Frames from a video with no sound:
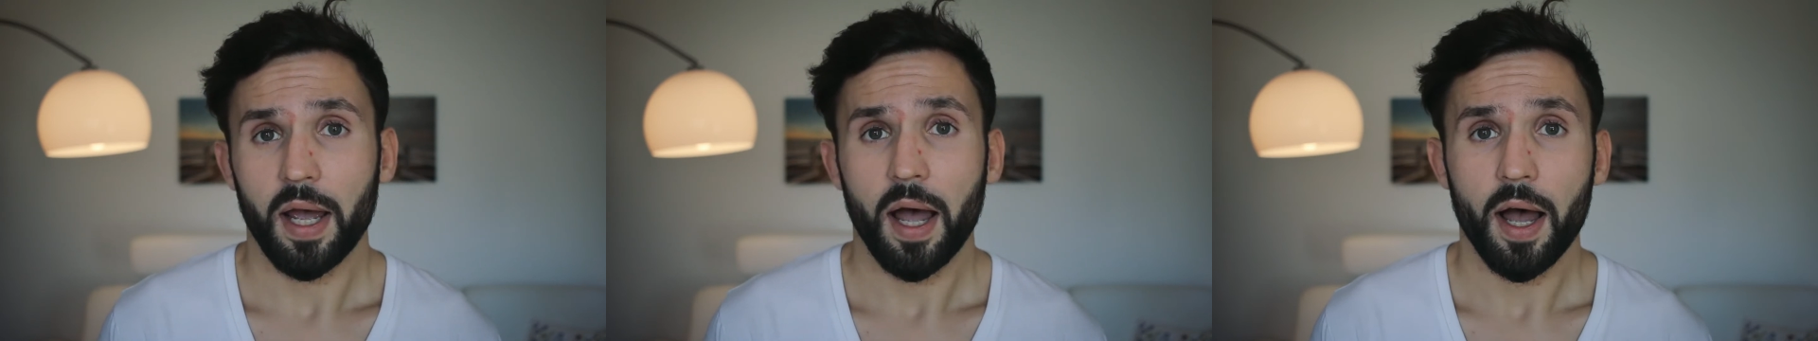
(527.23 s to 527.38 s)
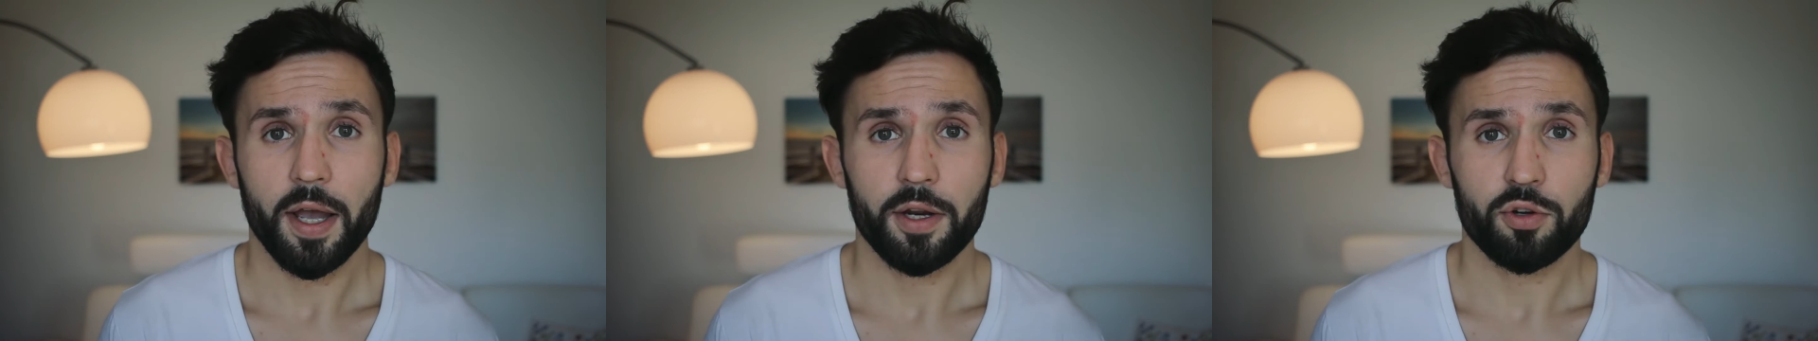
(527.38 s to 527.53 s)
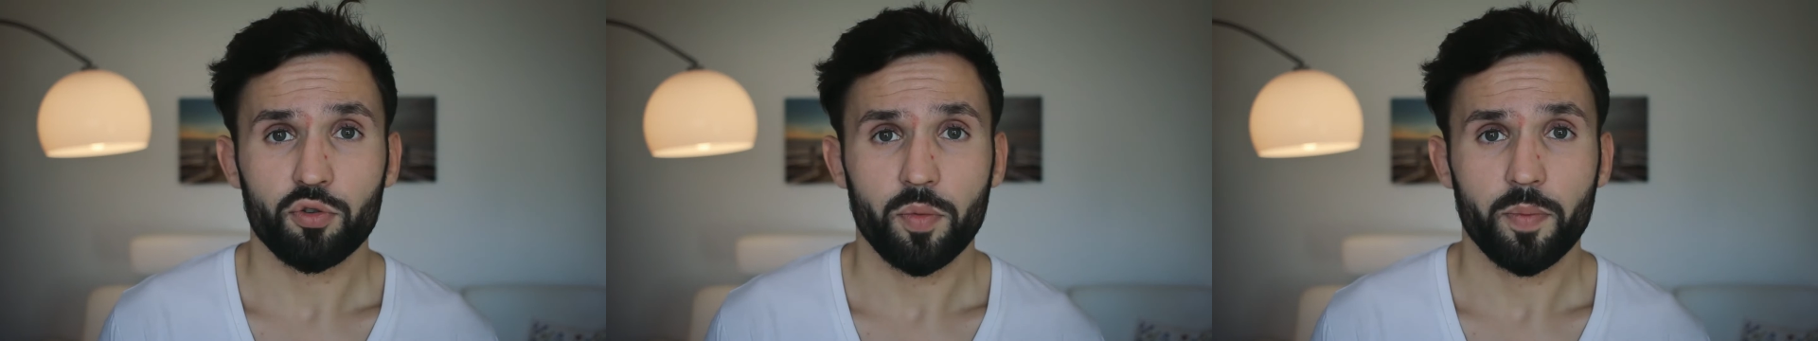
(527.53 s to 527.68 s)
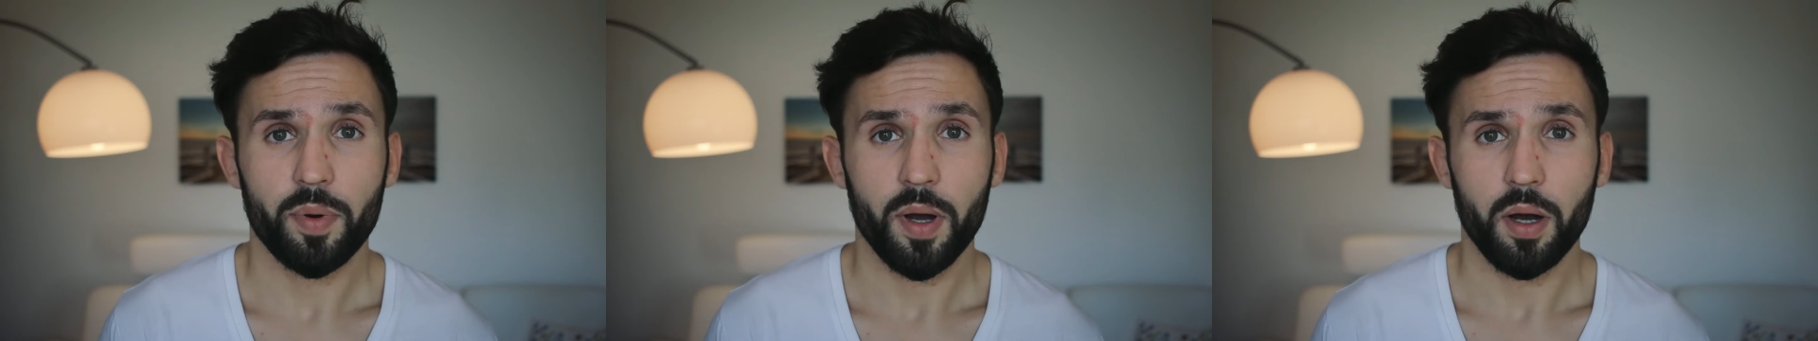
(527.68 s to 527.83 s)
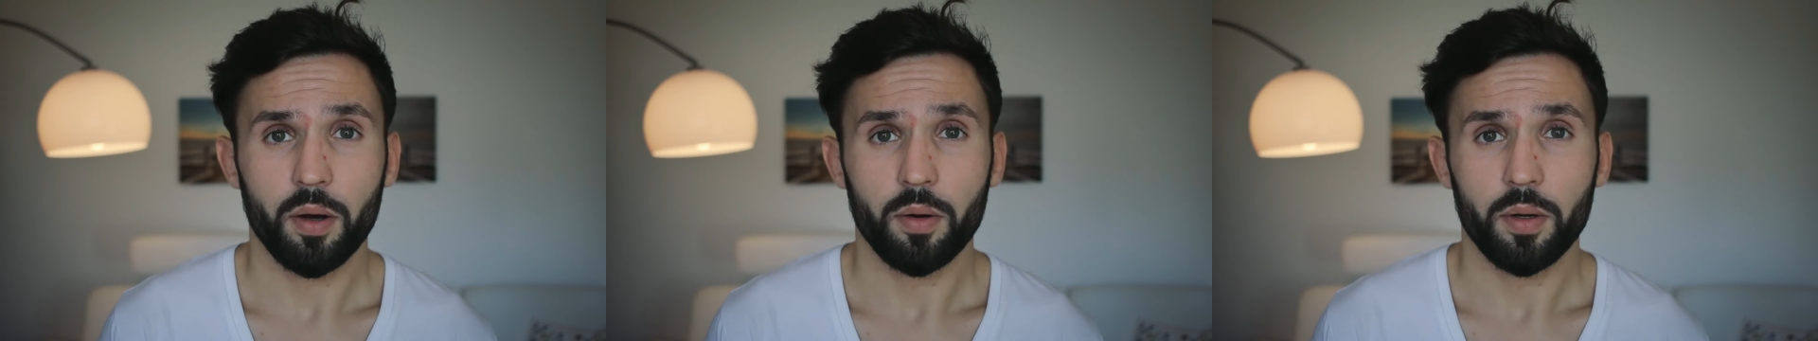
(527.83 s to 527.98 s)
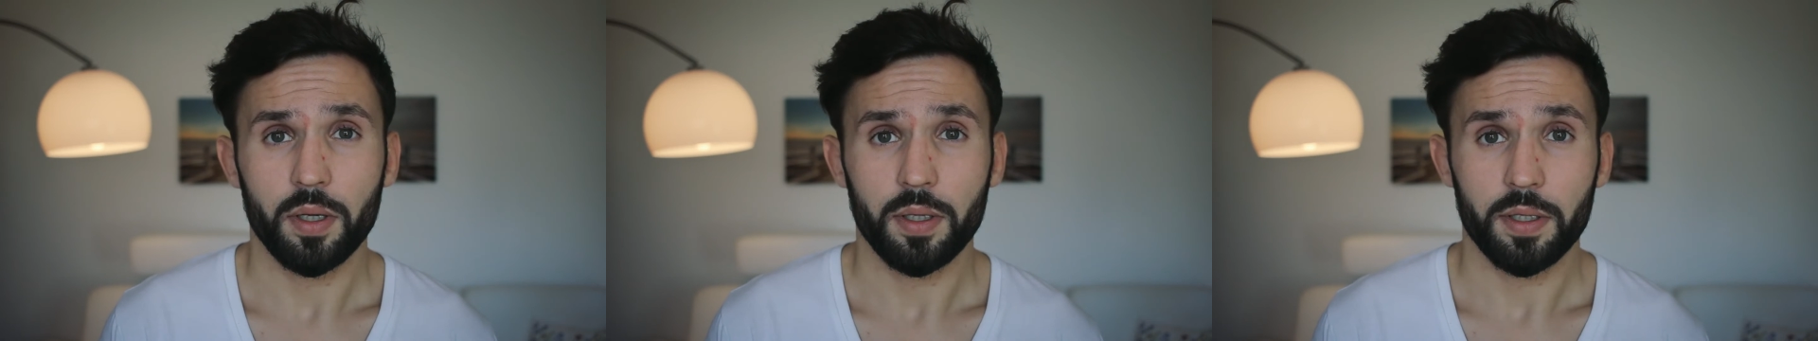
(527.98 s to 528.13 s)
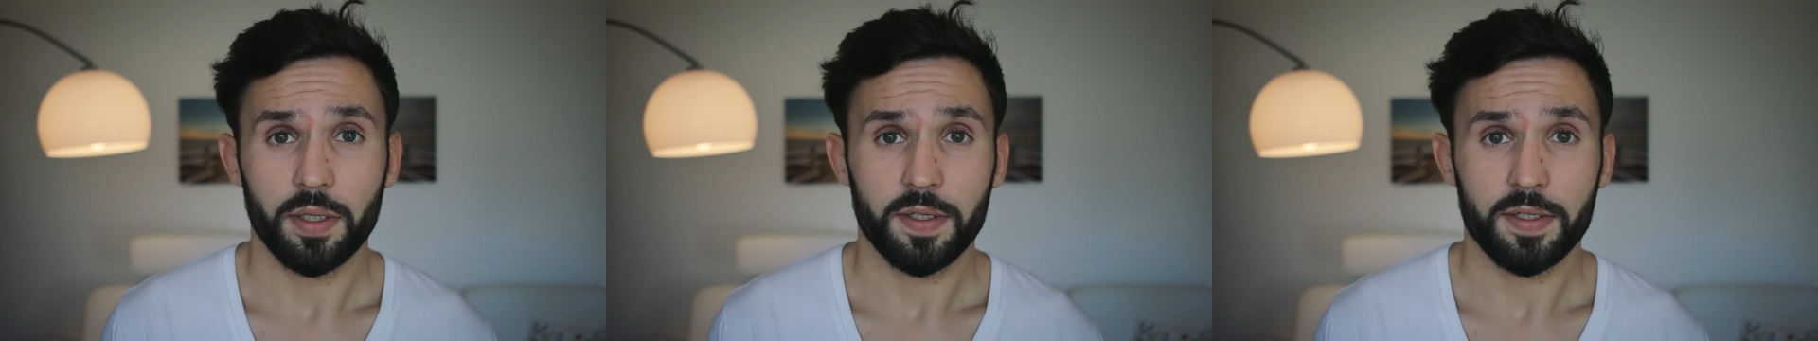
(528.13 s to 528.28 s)

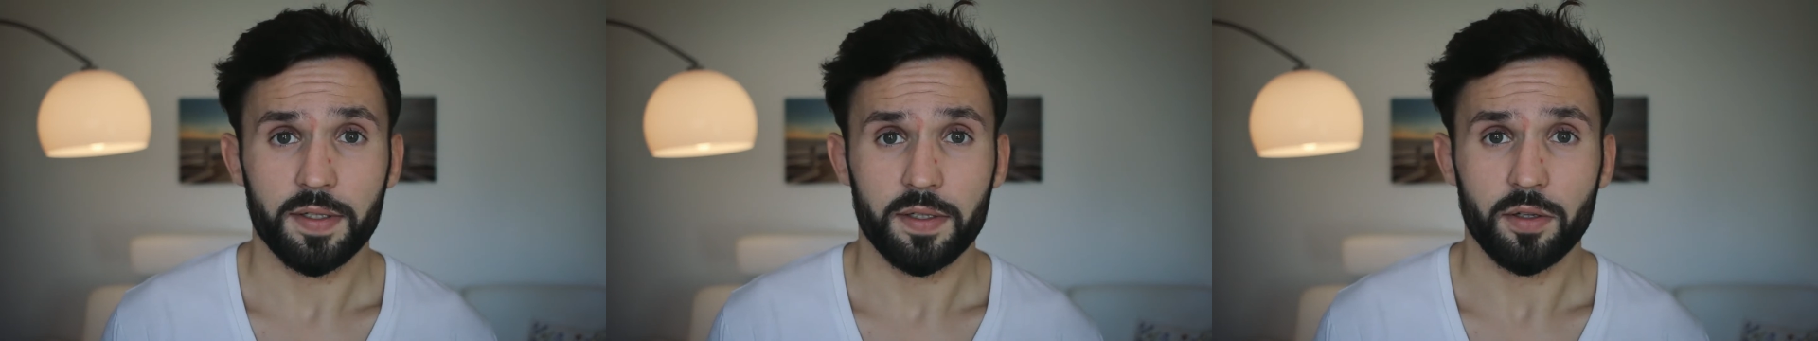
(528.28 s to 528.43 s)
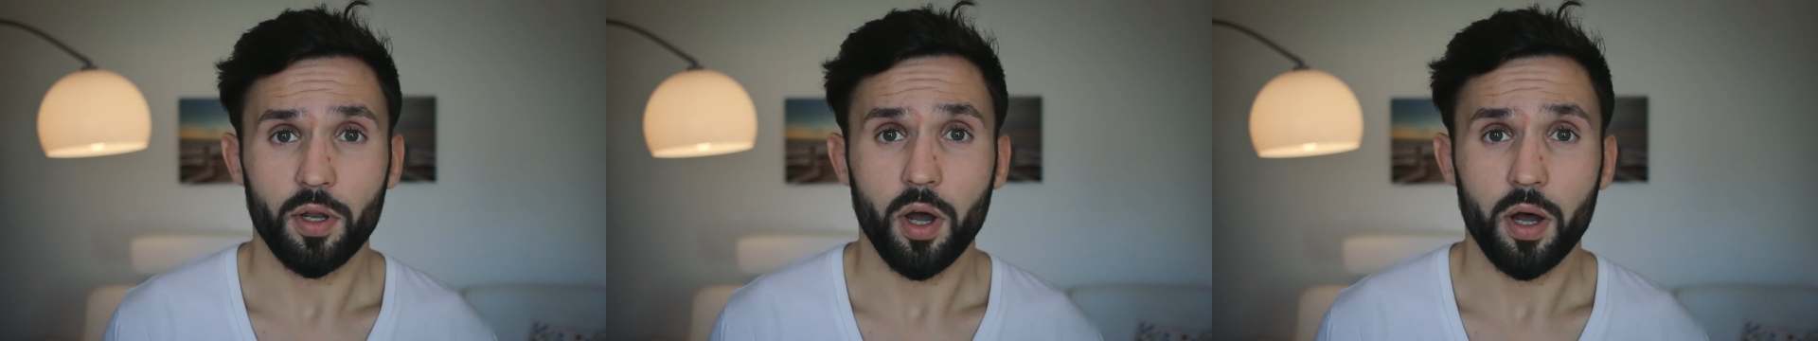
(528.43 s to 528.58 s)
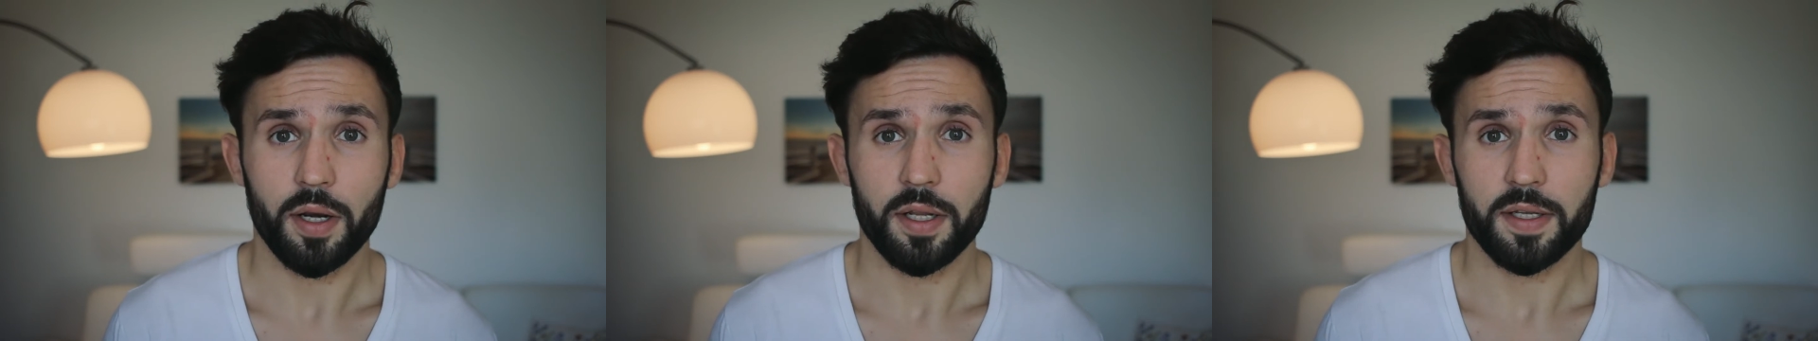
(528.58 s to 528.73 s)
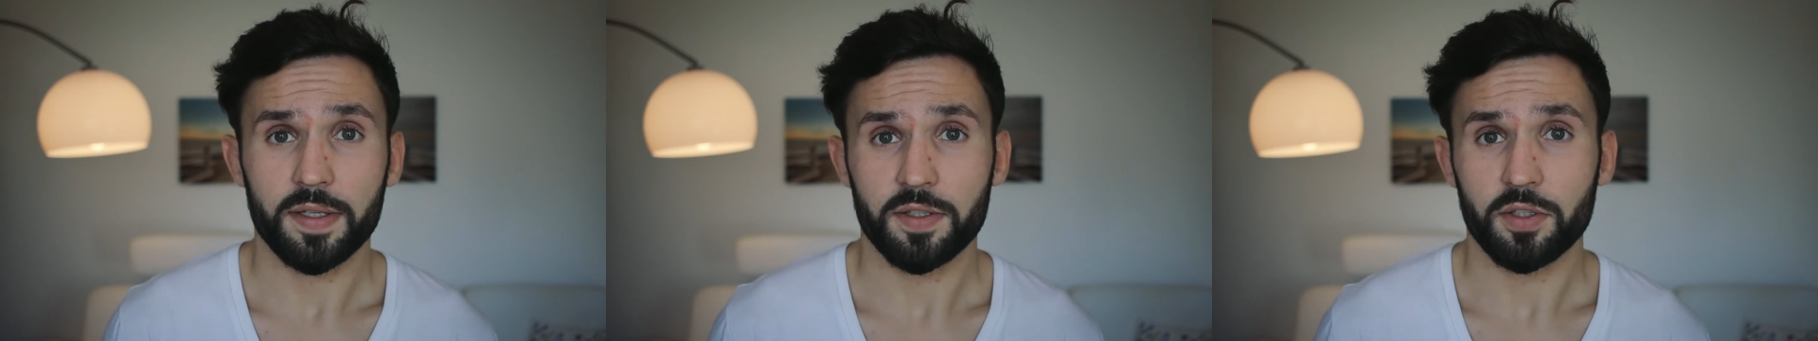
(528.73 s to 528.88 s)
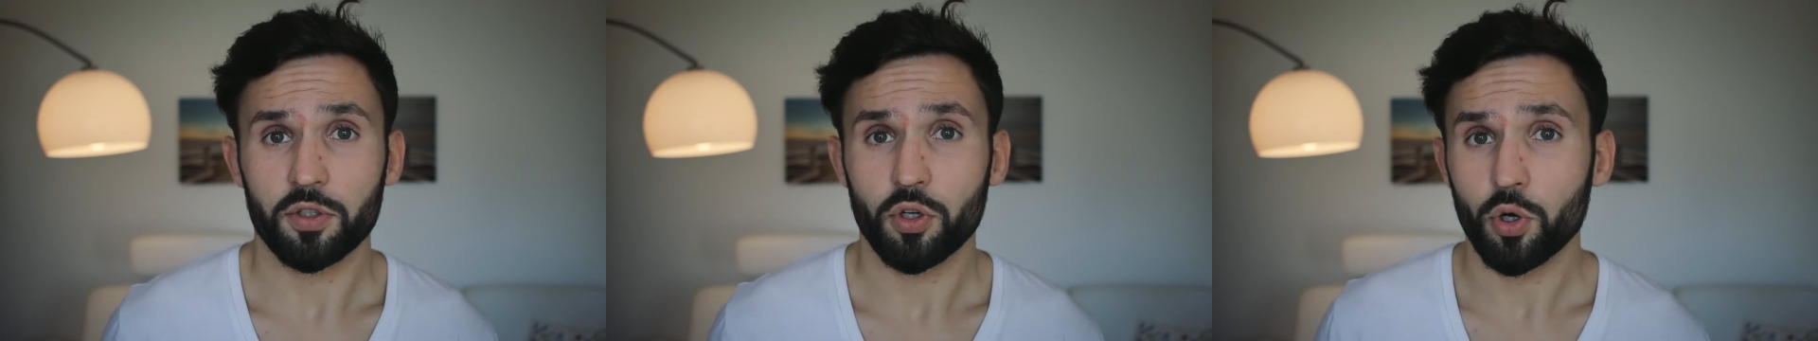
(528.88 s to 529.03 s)
hydropower is not as